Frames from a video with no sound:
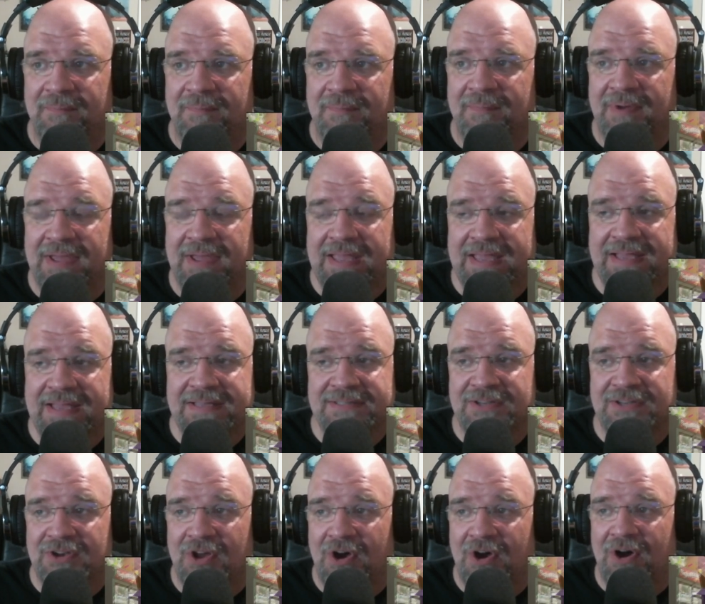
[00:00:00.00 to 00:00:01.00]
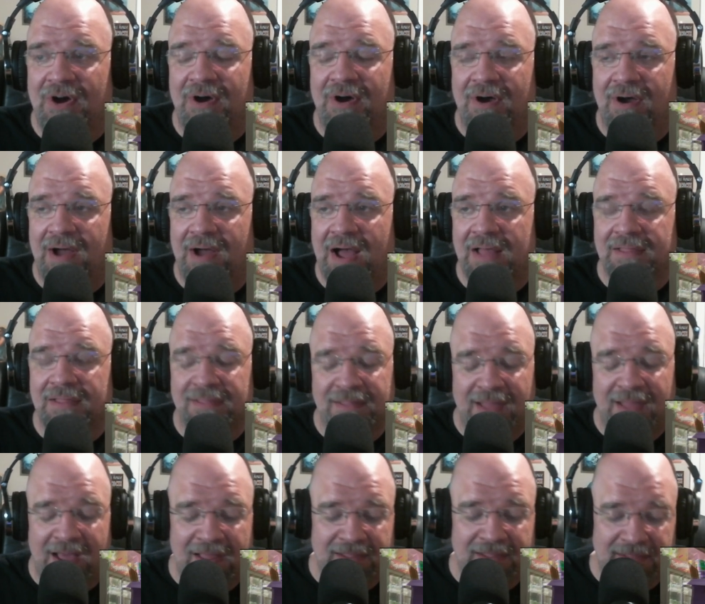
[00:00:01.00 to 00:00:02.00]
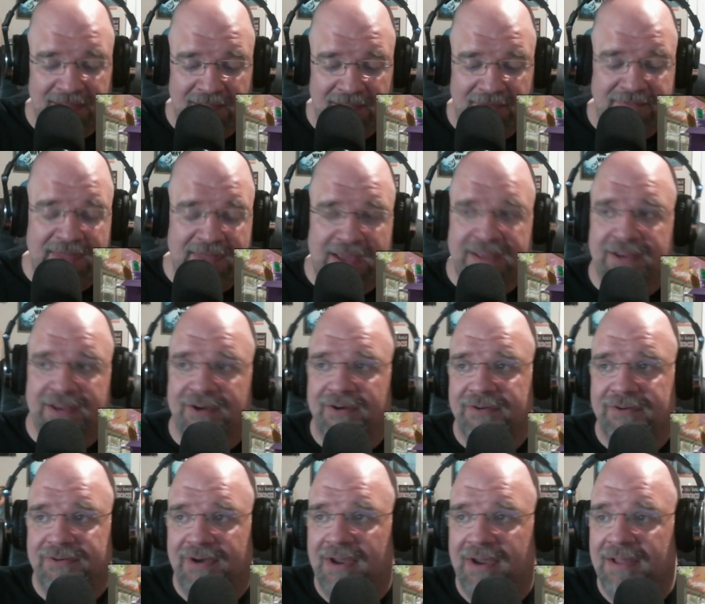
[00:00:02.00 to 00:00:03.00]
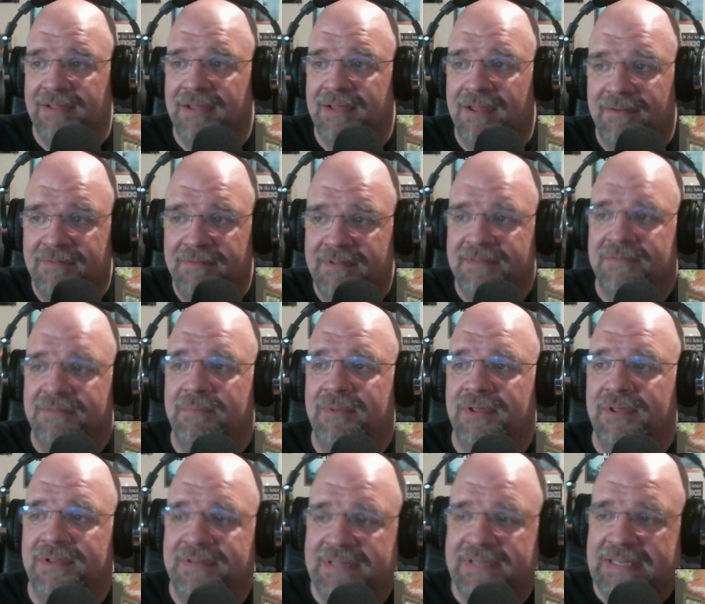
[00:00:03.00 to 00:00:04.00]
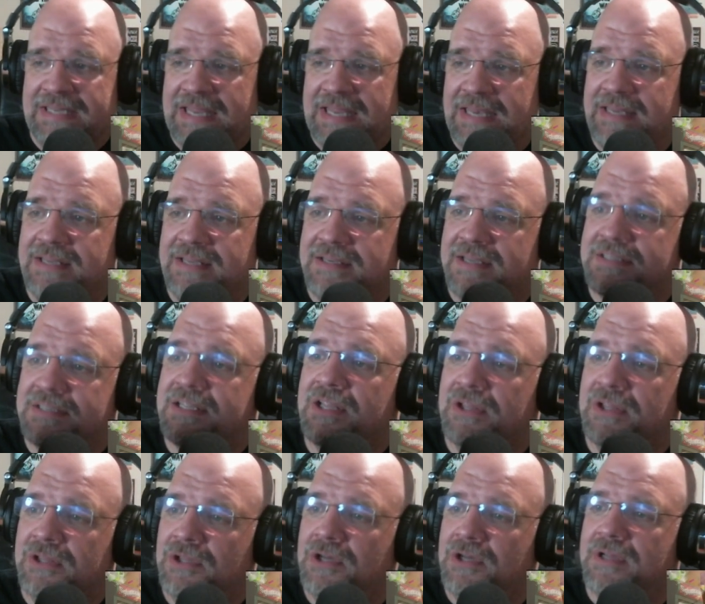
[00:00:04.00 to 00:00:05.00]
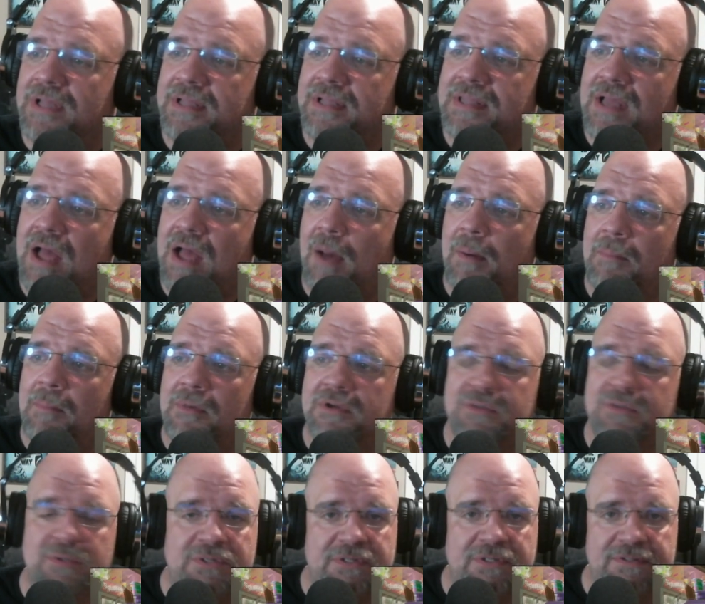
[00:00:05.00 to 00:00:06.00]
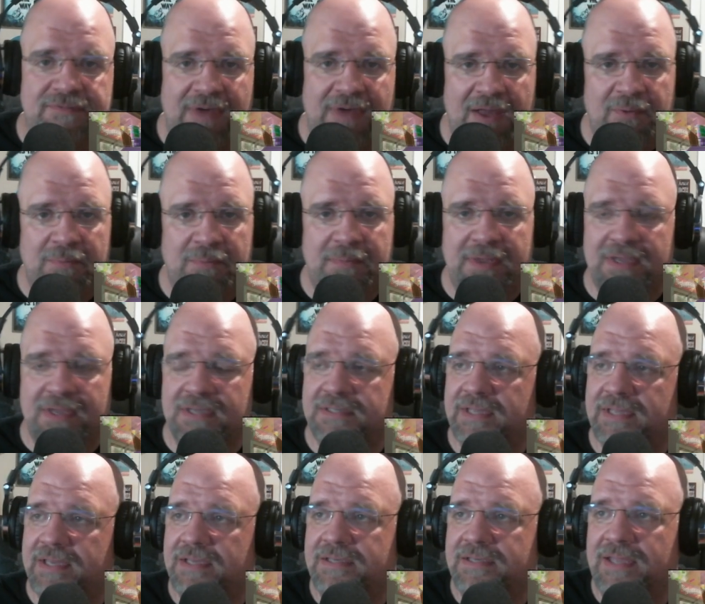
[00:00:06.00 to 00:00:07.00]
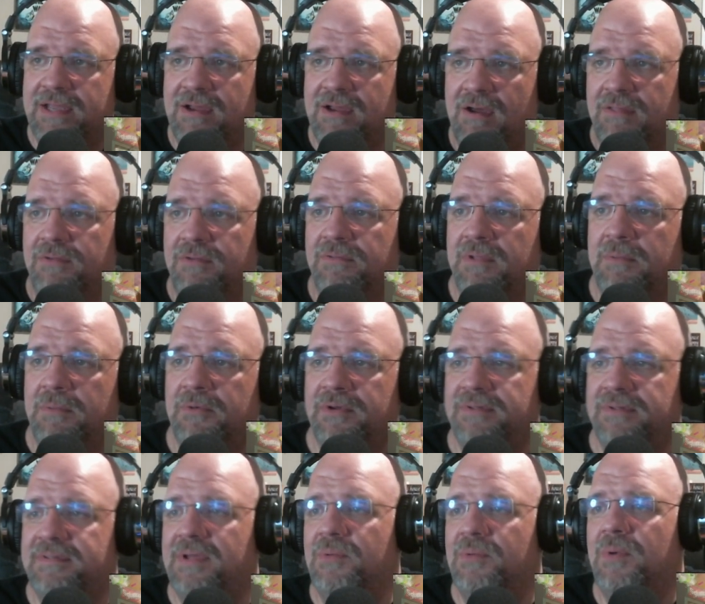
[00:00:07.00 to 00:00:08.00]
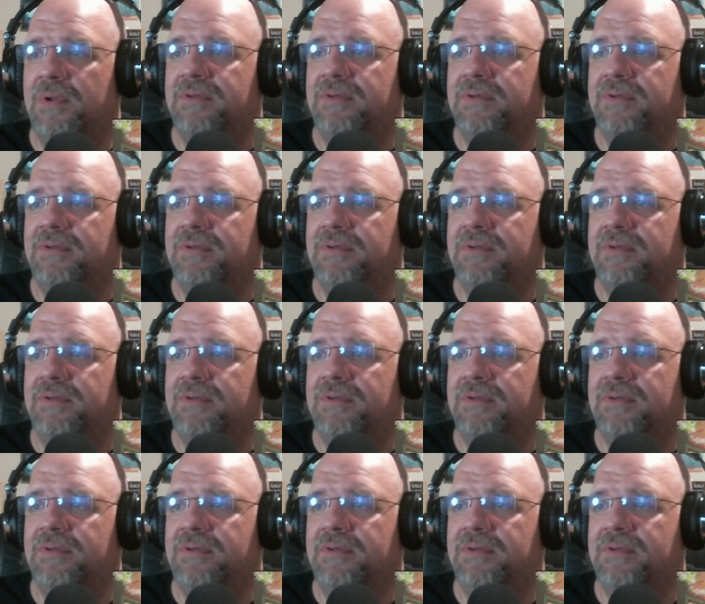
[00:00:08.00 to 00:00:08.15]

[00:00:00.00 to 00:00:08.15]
he is I love that character. I love his ability. And he doesn't look like the comic books, which is fine with me because they can take all the liberties they want